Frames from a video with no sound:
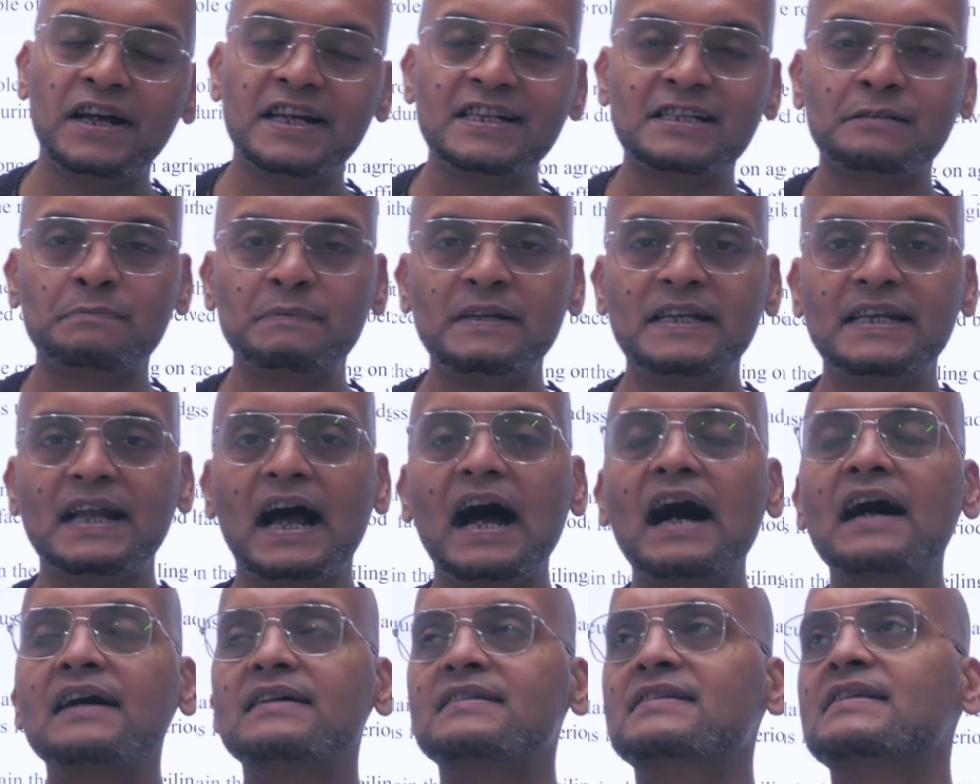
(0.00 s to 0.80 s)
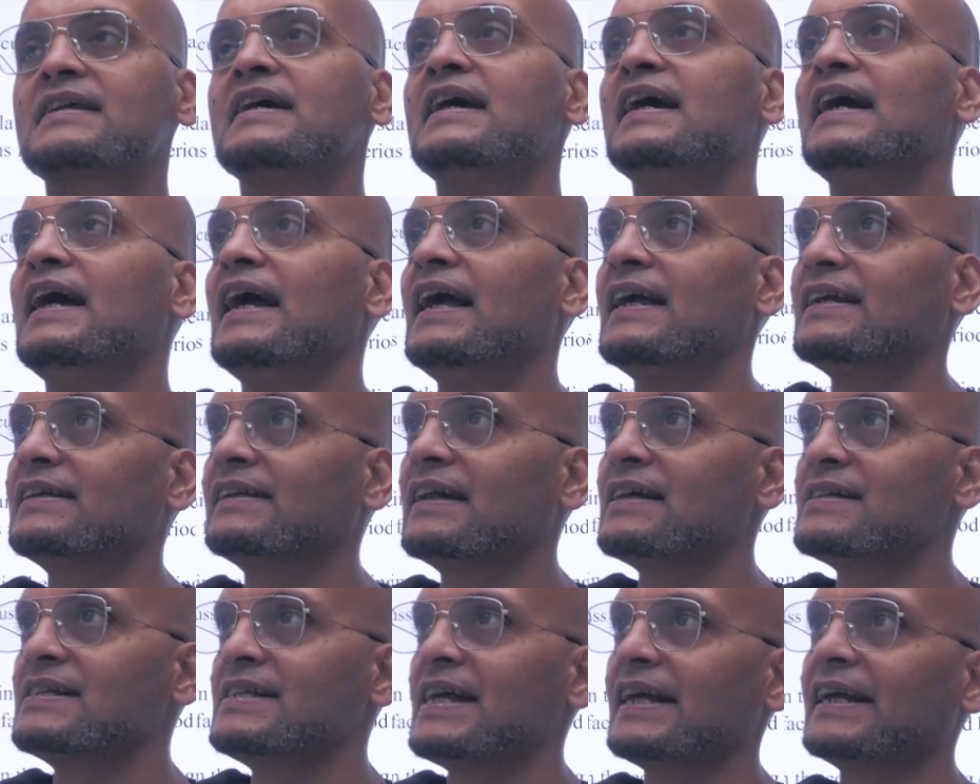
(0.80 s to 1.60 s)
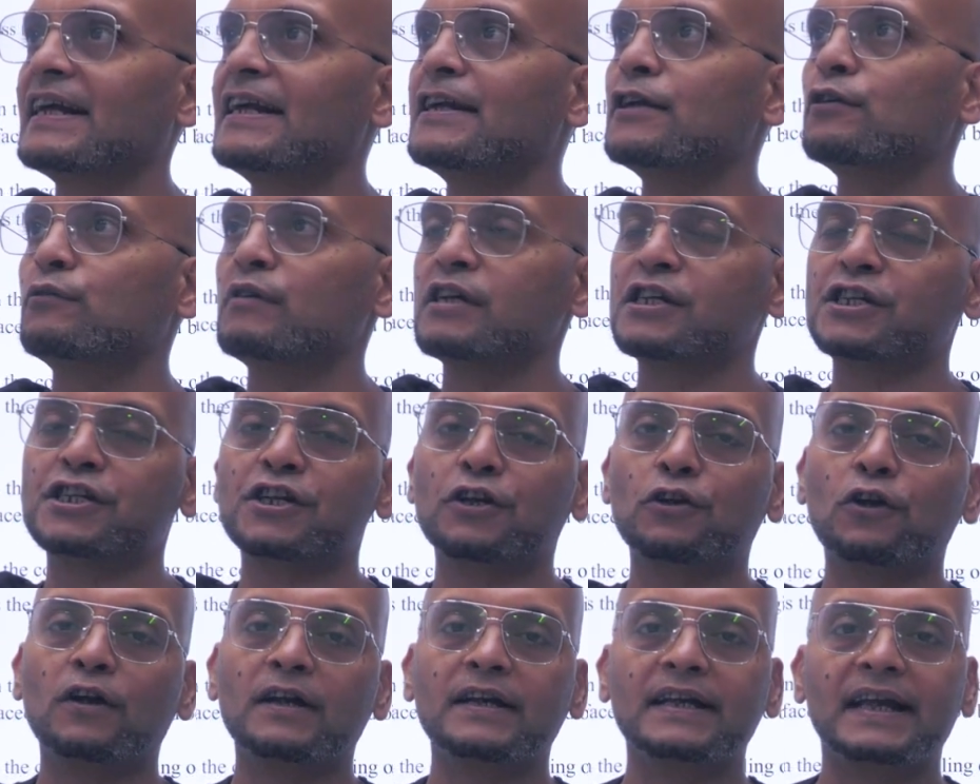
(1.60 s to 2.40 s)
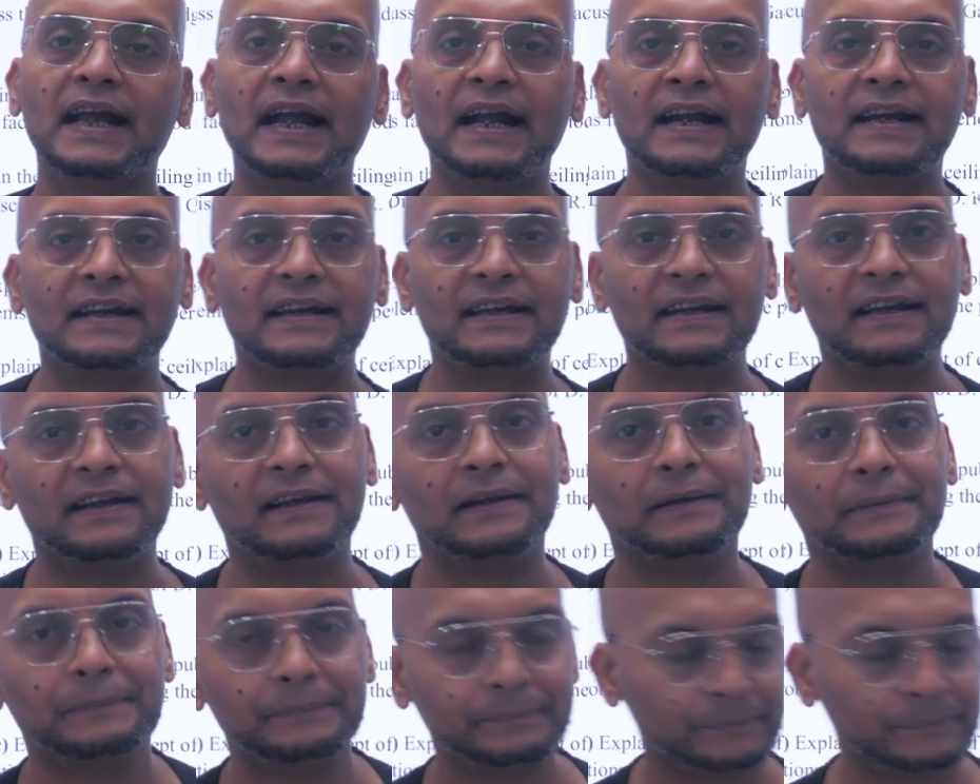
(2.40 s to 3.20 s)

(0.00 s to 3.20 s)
has been asked and the second question on get again.